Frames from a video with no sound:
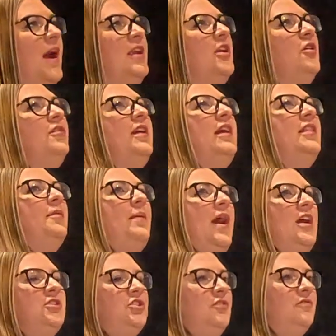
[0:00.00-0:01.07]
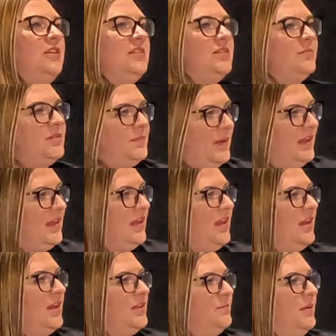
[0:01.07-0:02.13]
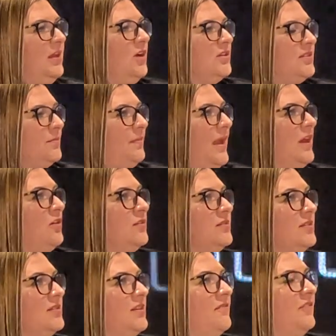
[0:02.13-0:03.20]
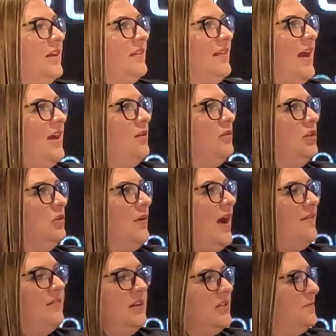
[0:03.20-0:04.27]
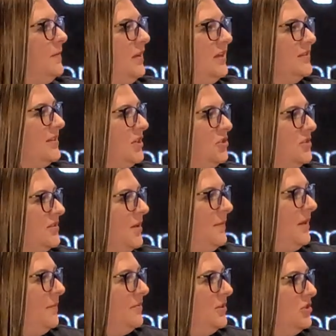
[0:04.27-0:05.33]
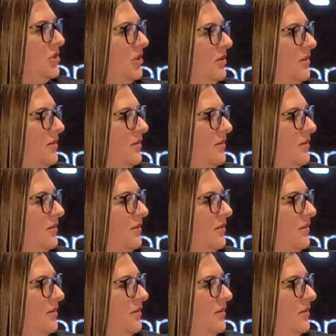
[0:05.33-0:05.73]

know that in the past you've done some speaking and being on some panels and stuff like that. Do you have any speaking sessions coming up this year?